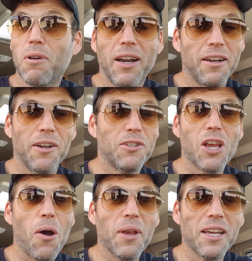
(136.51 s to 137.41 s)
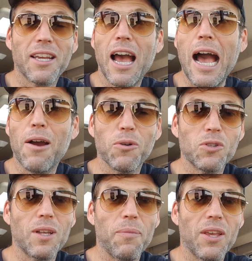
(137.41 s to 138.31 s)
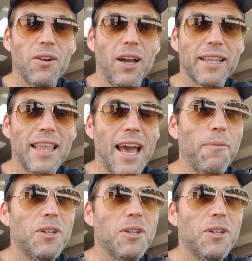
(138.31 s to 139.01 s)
I don't know, towing a car or something like that,